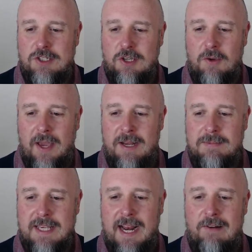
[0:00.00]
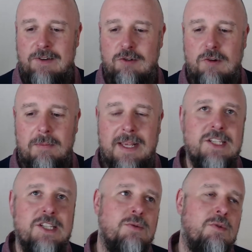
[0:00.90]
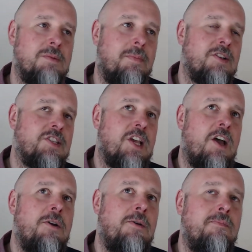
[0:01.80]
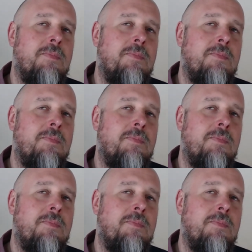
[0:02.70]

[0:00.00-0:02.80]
do you end up tailoring your group lessons towards a boss? So